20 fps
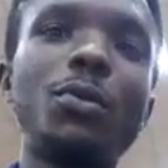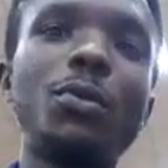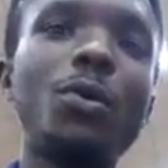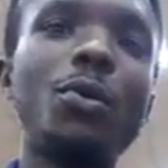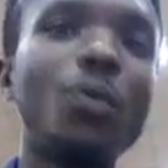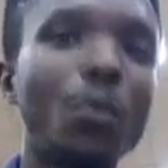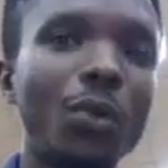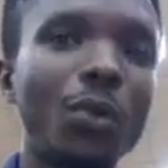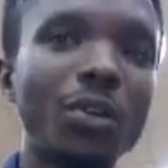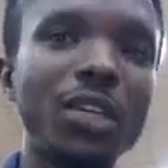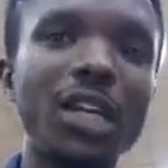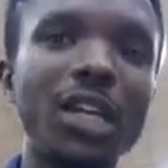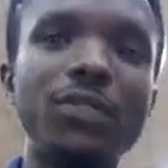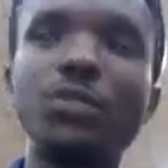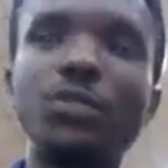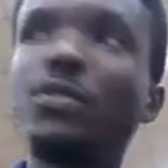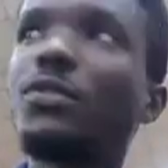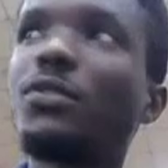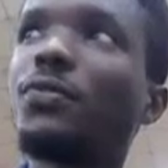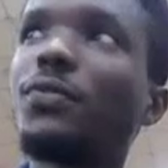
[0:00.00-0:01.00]
But what you have
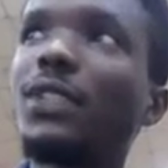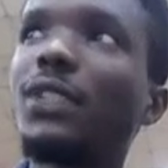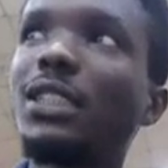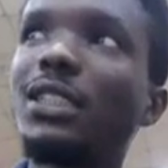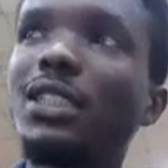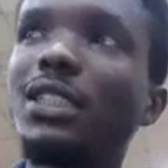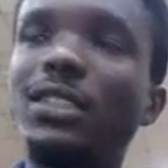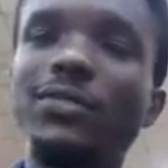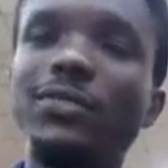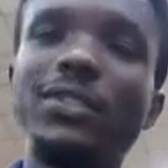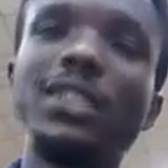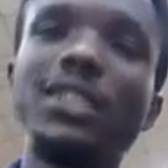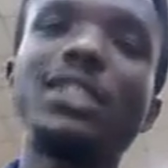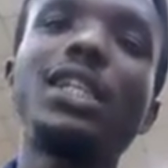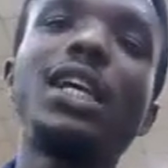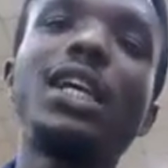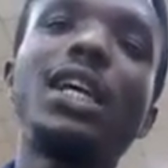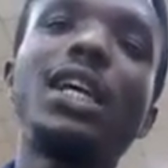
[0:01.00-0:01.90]
to do, the first things first,